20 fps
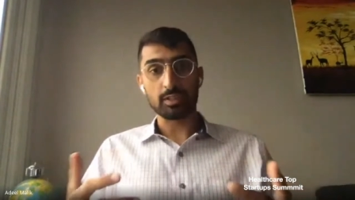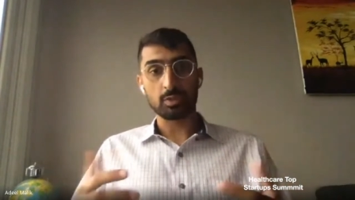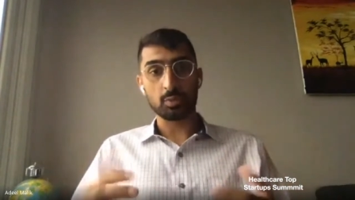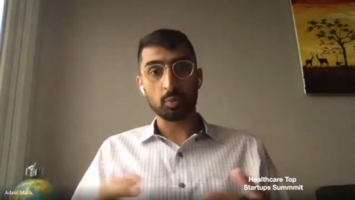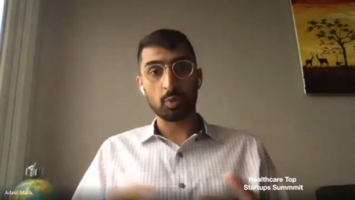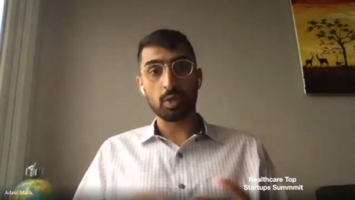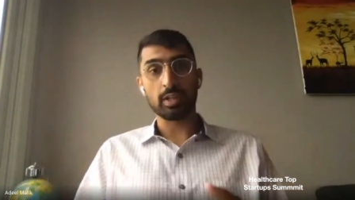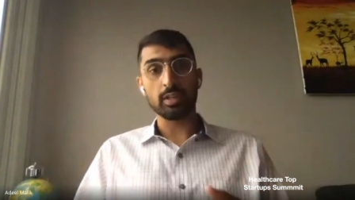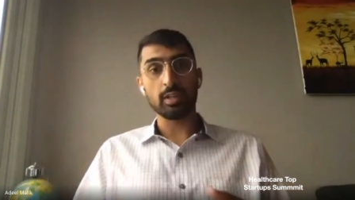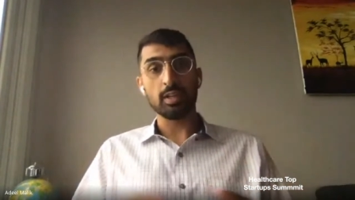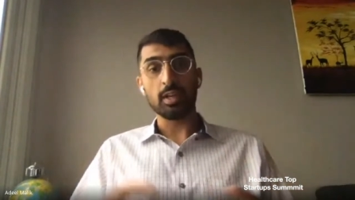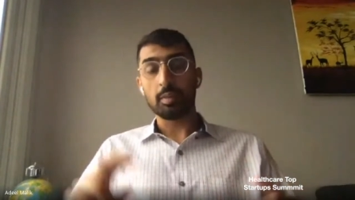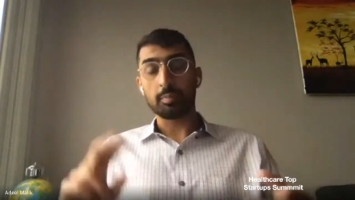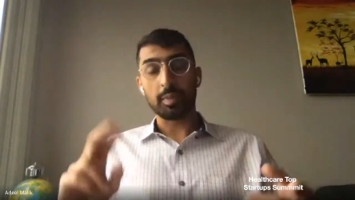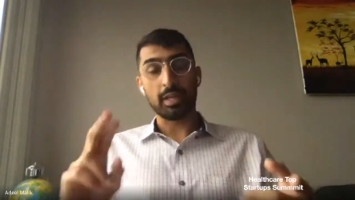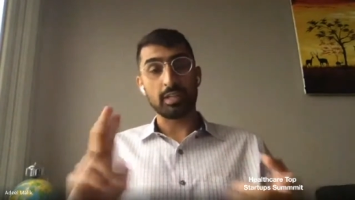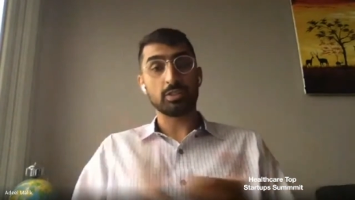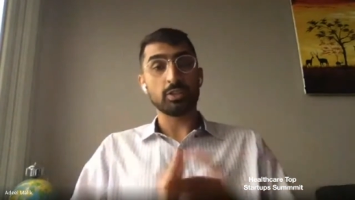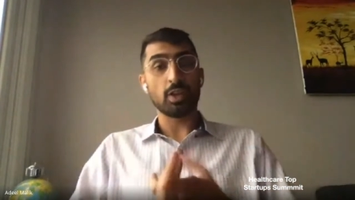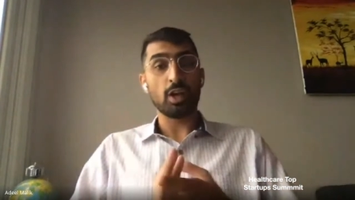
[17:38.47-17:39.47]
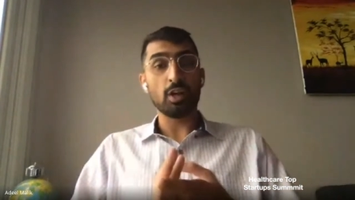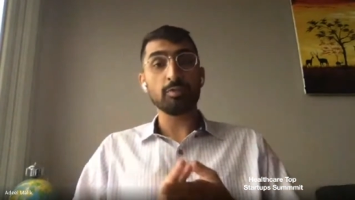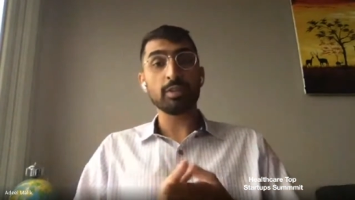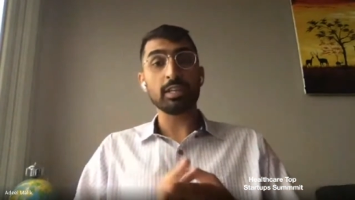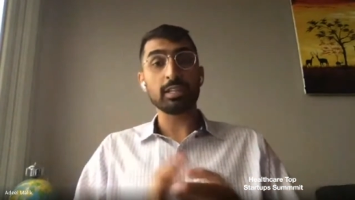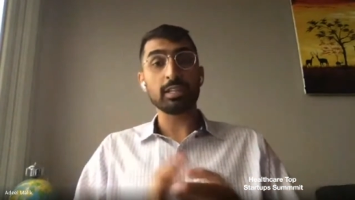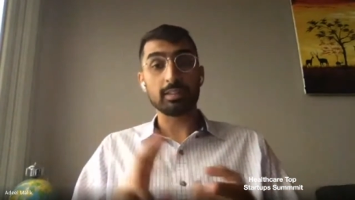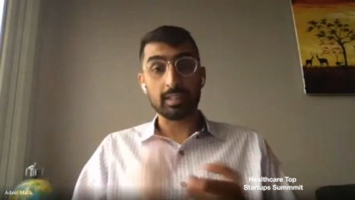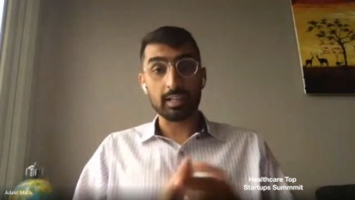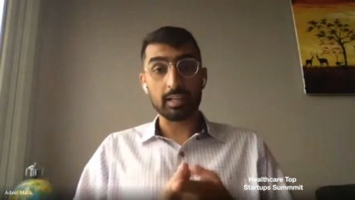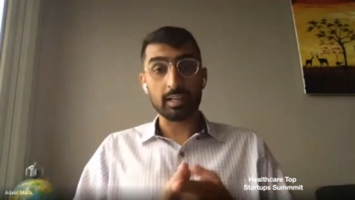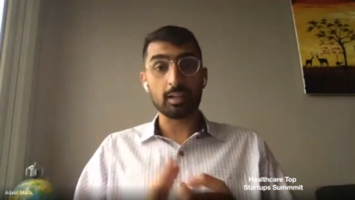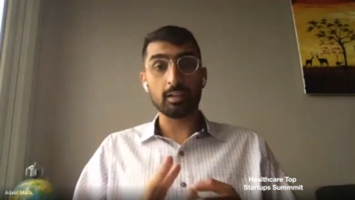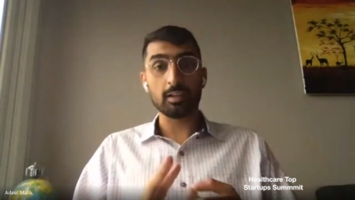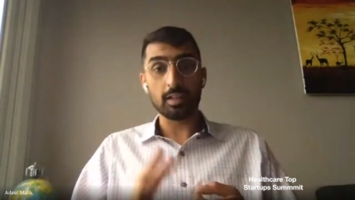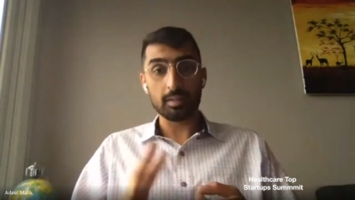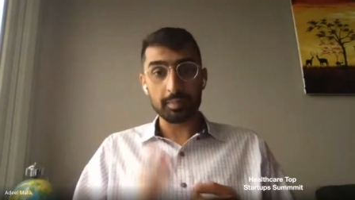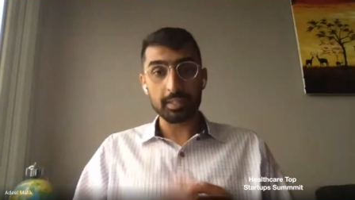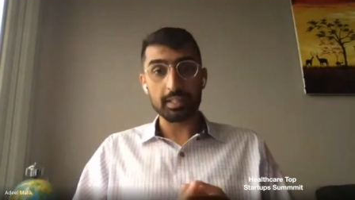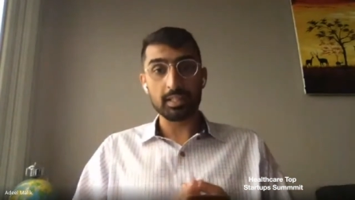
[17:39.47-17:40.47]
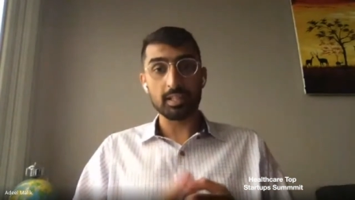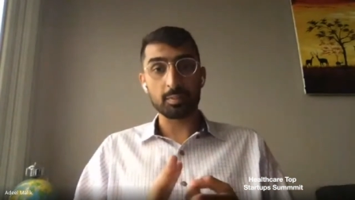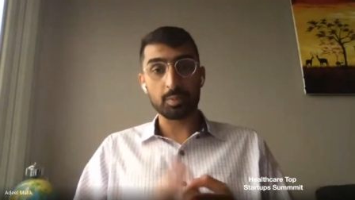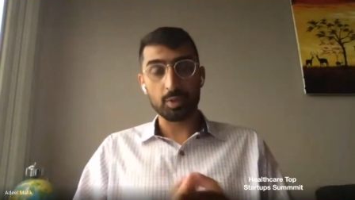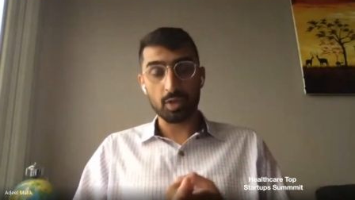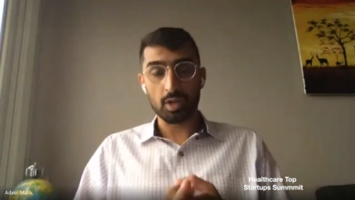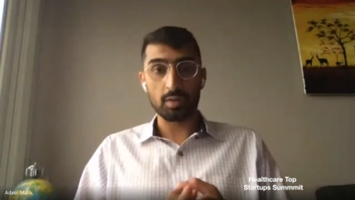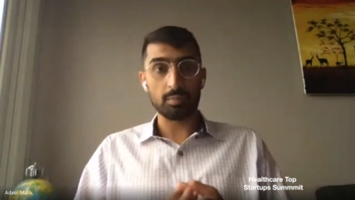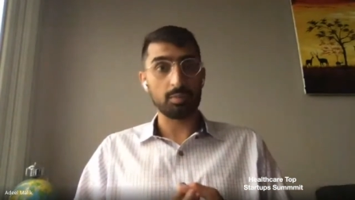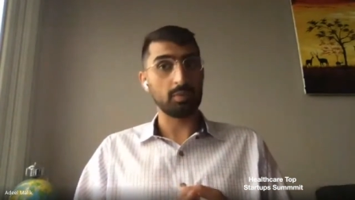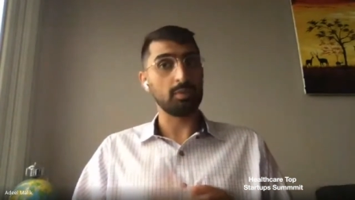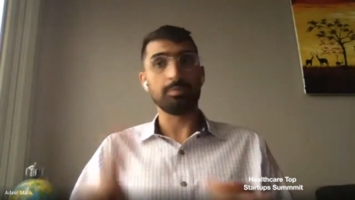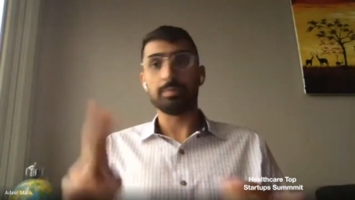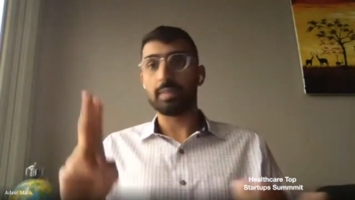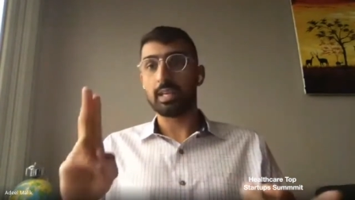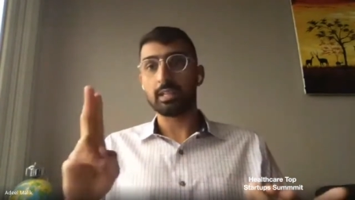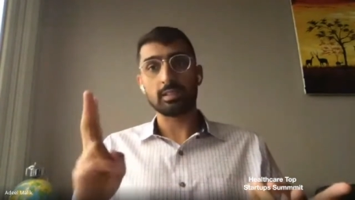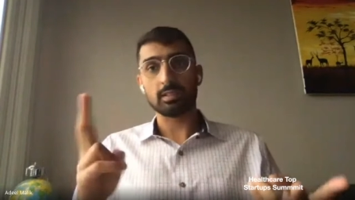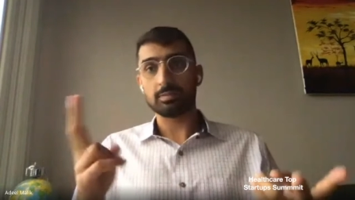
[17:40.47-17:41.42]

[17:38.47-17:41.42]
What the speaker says: One, by solving their immediate problem, that's